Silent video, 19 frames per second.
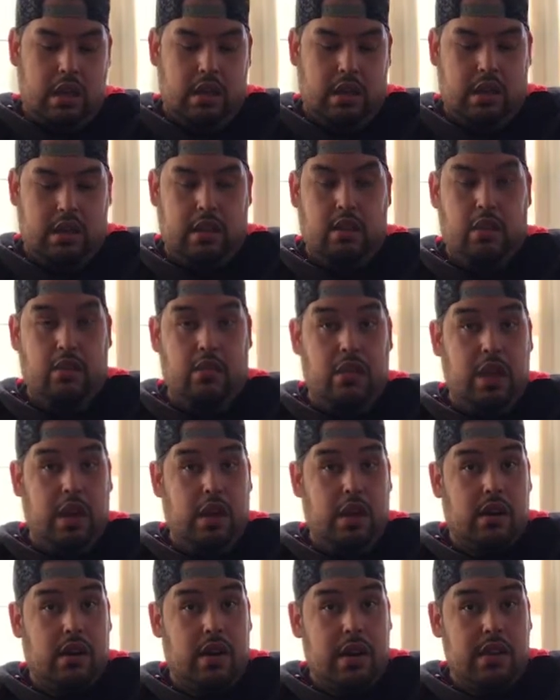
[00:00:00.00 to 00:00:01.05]
that this
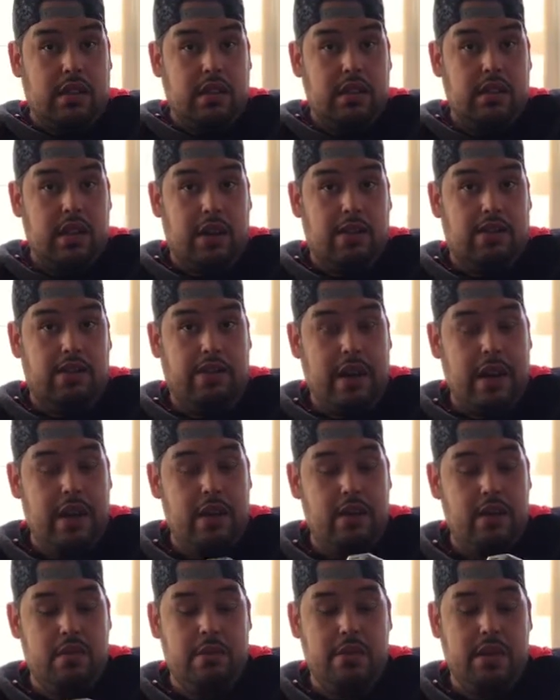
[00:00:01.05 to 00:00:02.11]
figure costs like
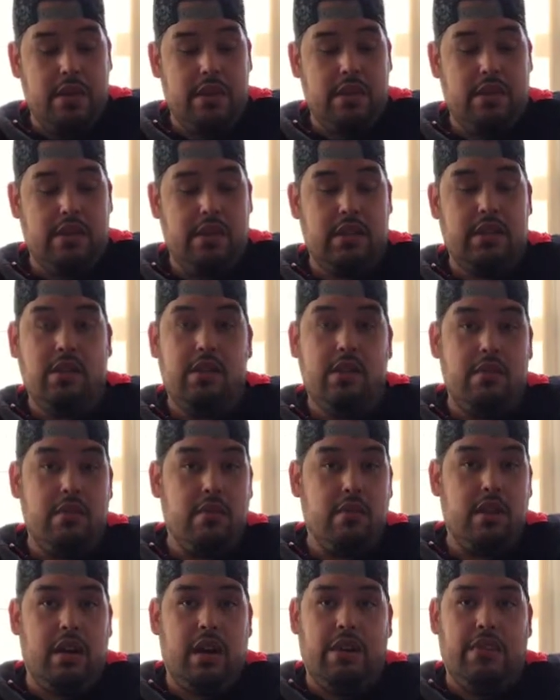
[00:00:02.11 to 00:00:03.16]
$500,
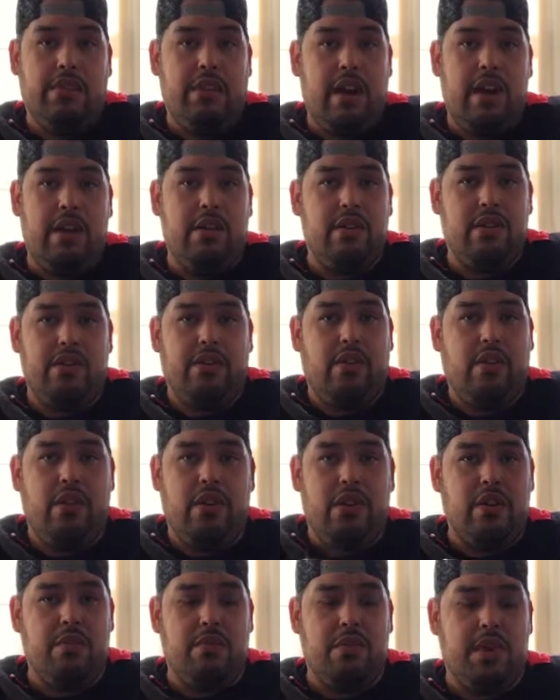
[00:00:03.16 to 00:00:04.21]
600, like 500,
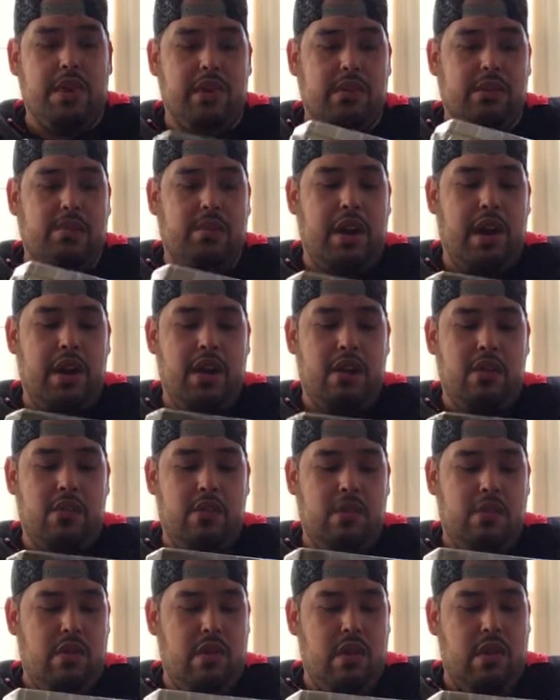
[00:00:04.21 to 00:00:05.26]
400 bucks brand new,
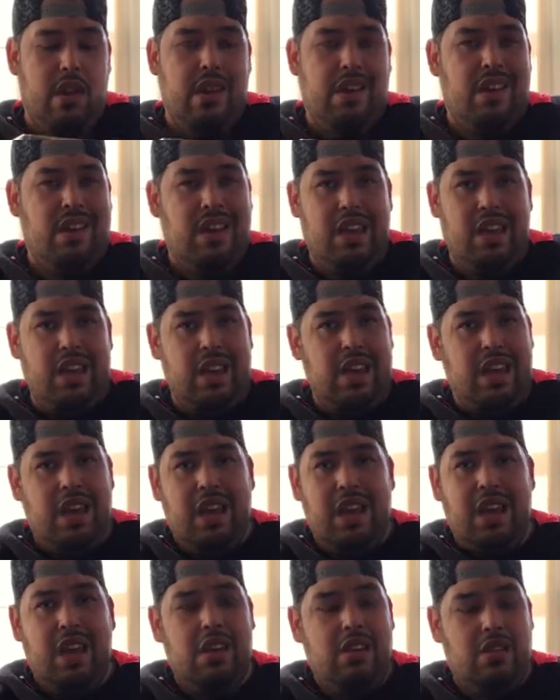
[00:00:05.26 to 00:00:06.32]
and
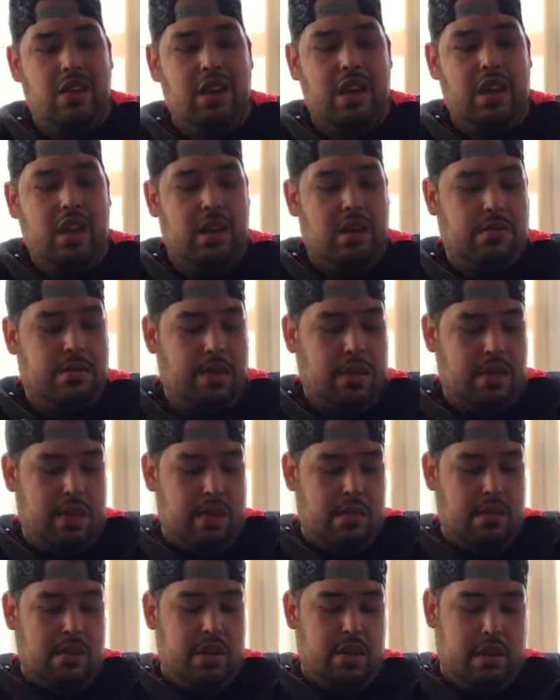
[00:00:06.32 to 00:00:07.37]
hell no, I ain't gonna pay
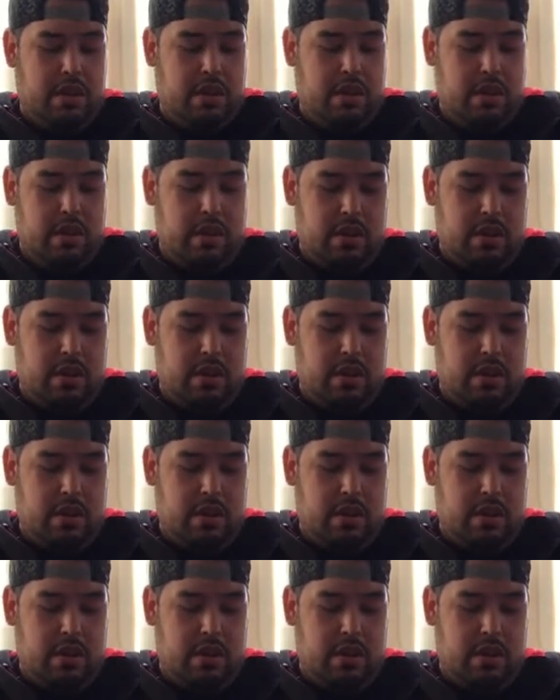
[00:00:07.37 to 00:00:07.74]
that much.